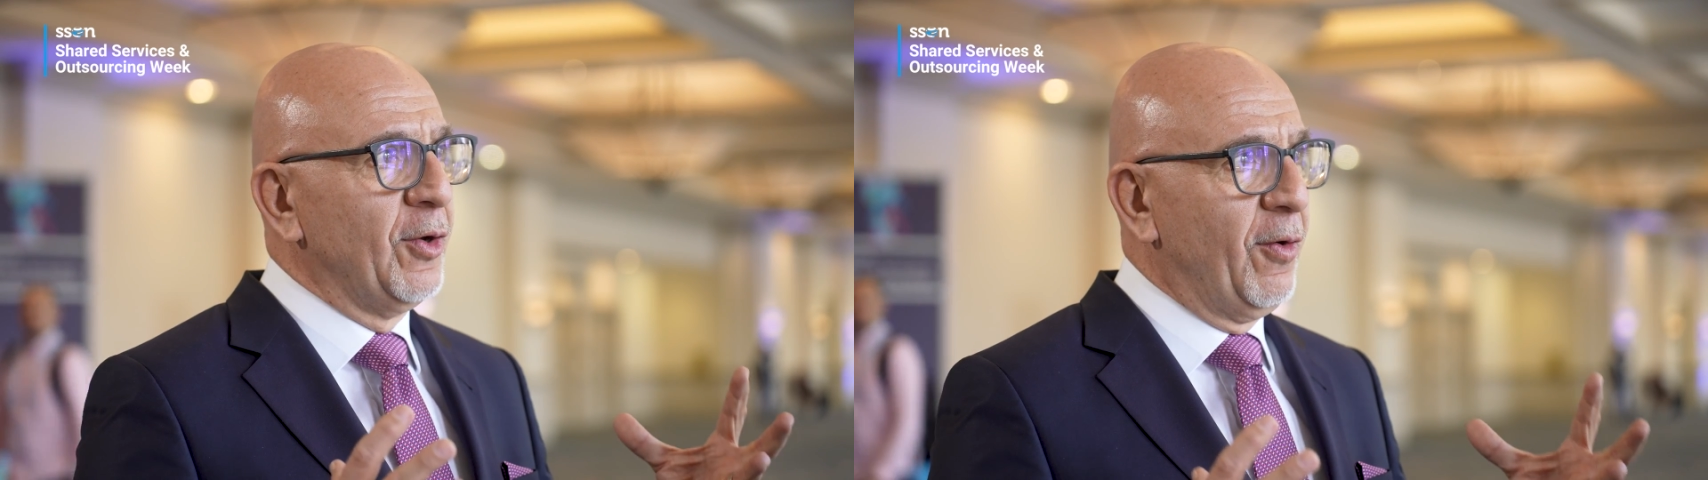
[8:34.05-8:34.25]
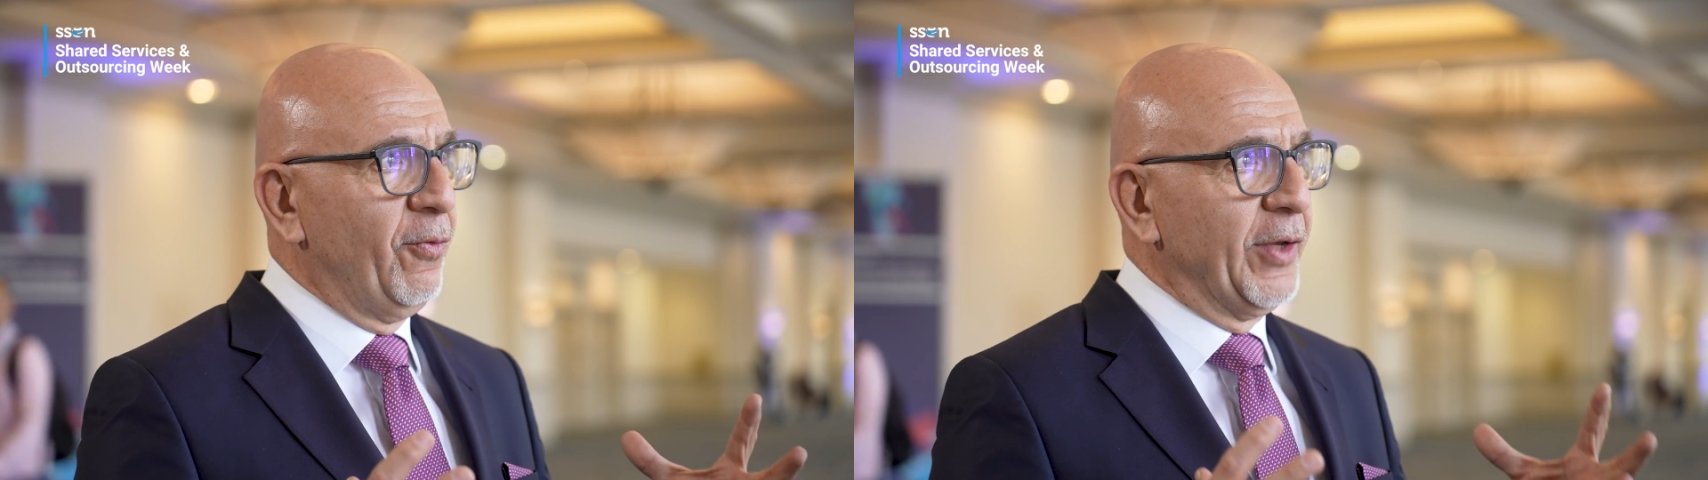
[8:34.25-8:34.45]

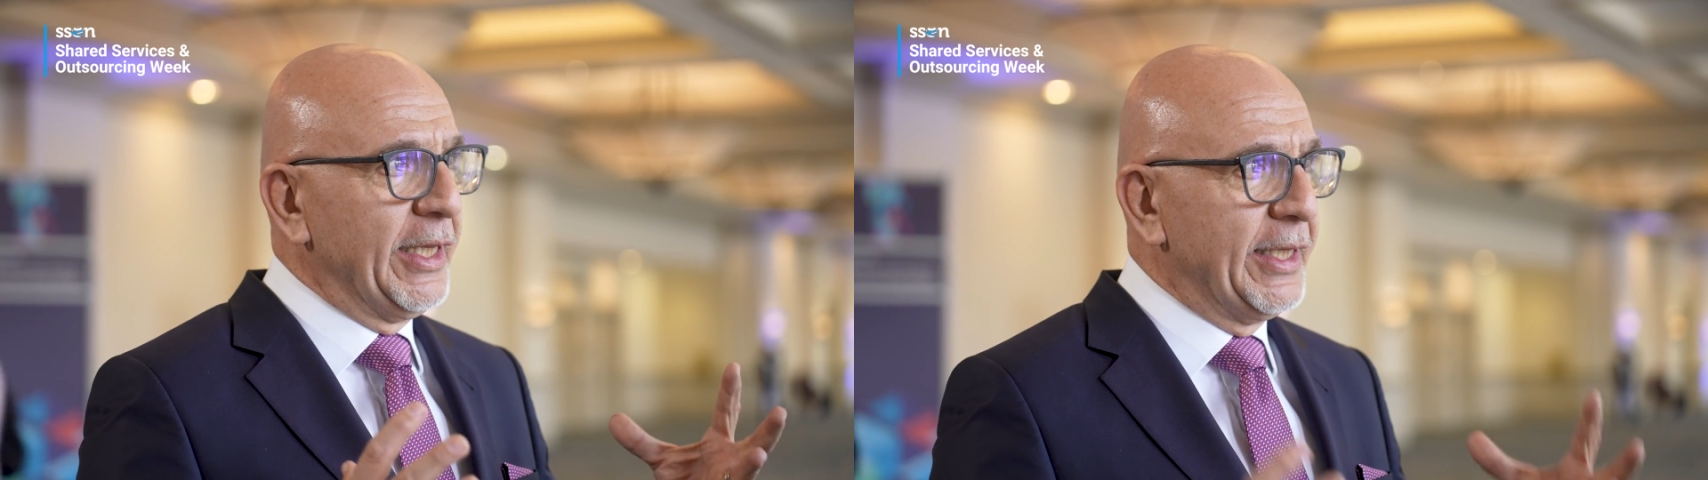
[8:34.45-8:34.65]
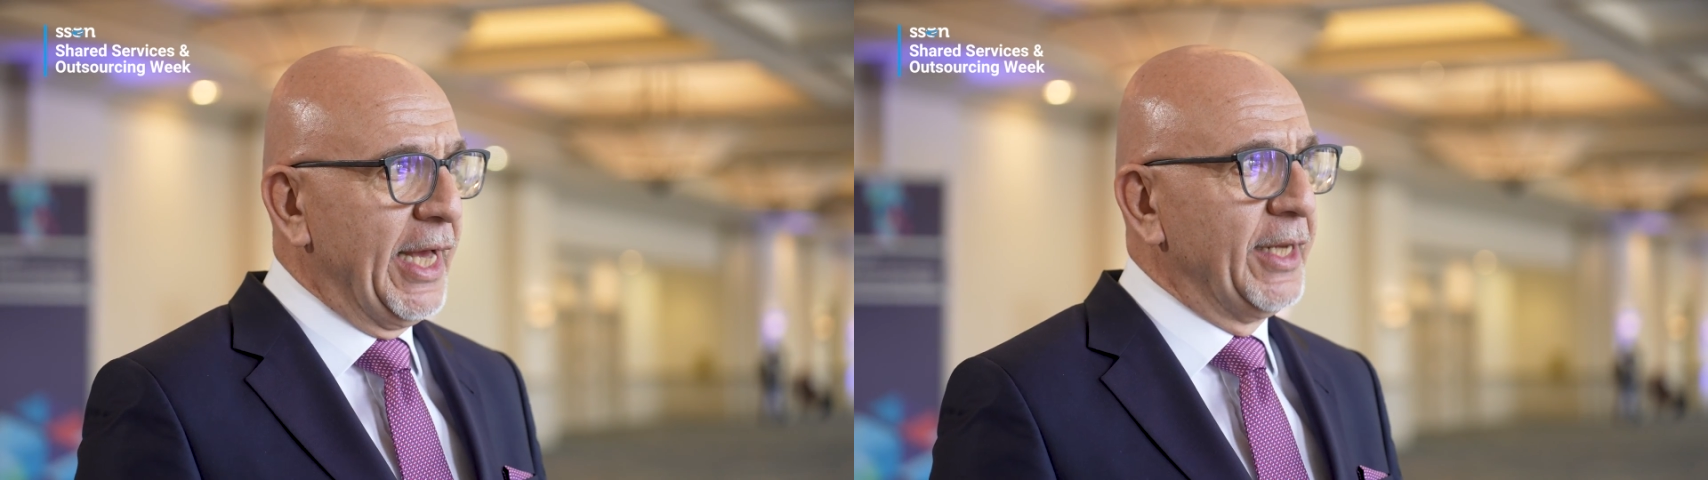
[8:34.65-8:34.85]
of
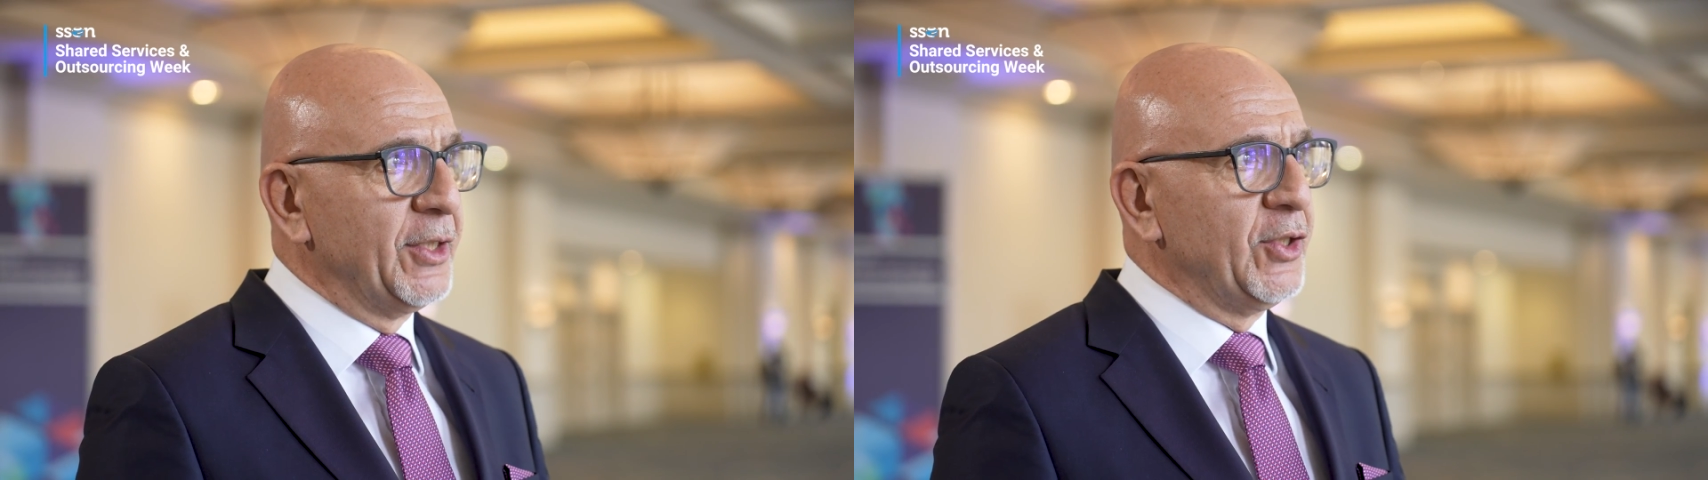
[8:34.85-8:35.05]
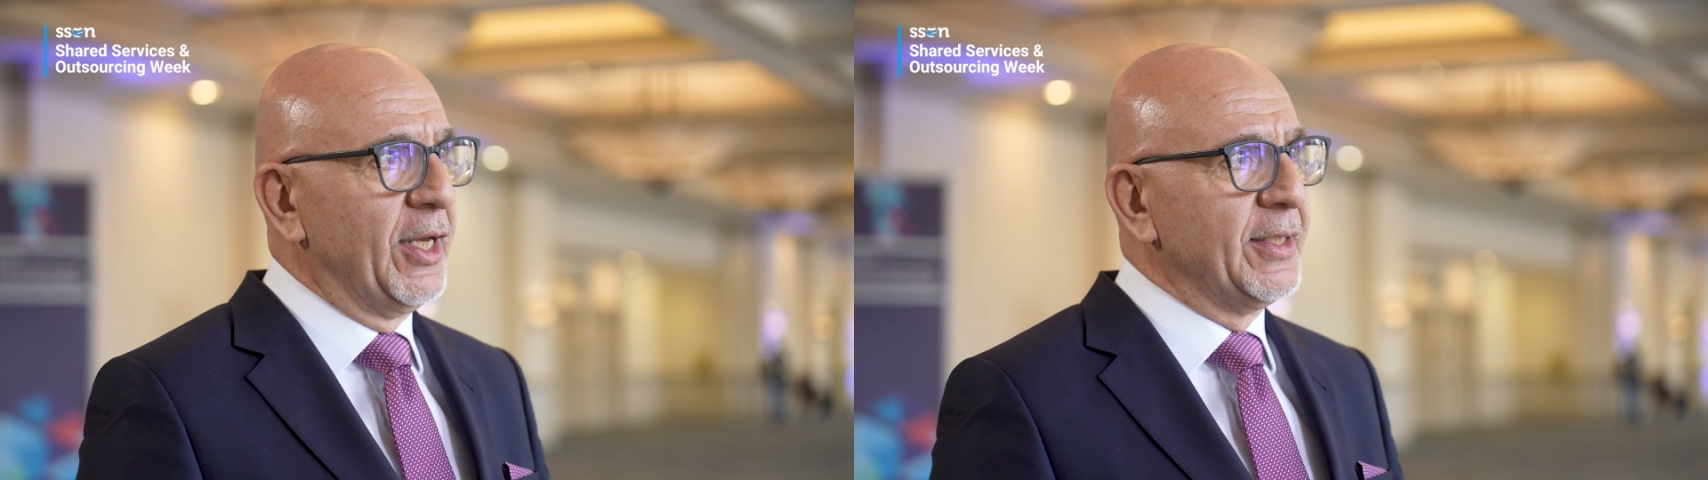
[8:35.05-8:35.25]

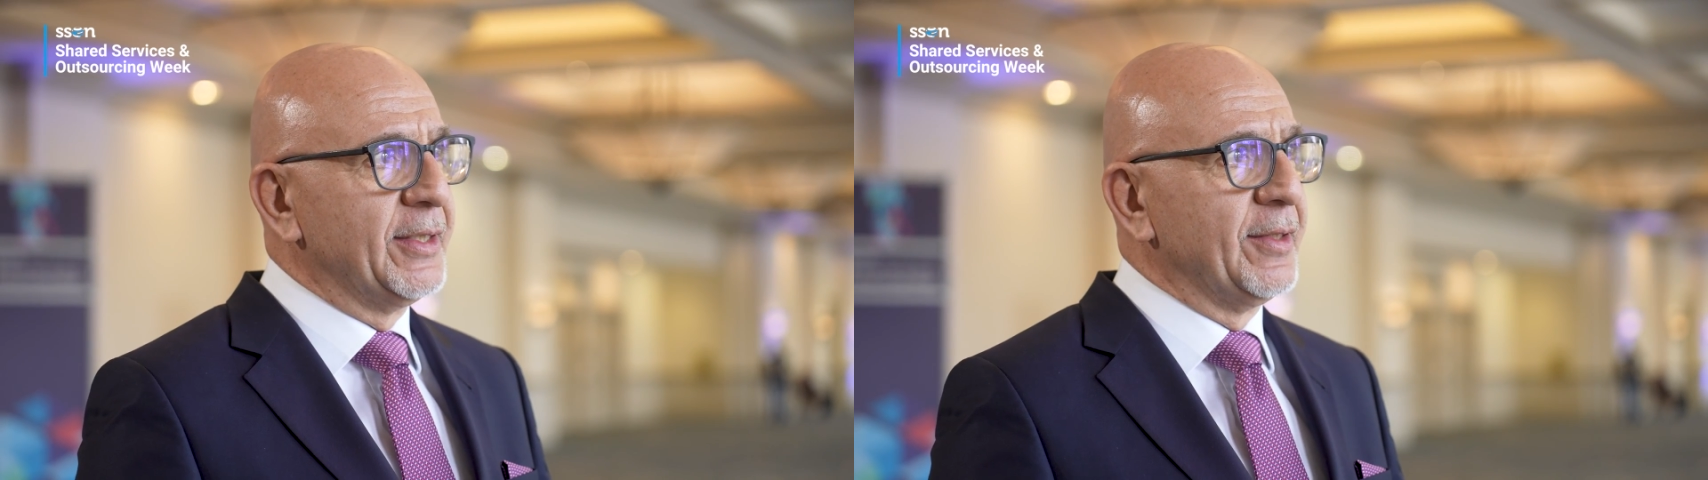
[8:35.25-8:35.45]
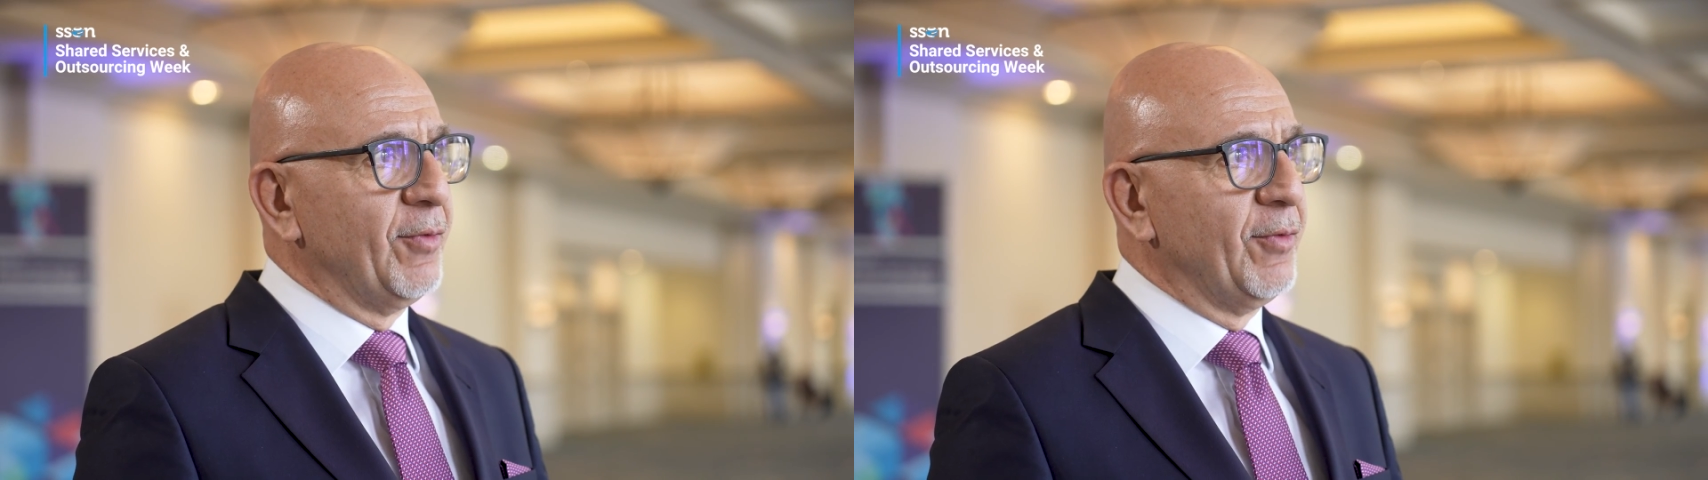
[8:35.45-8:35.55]
intelligence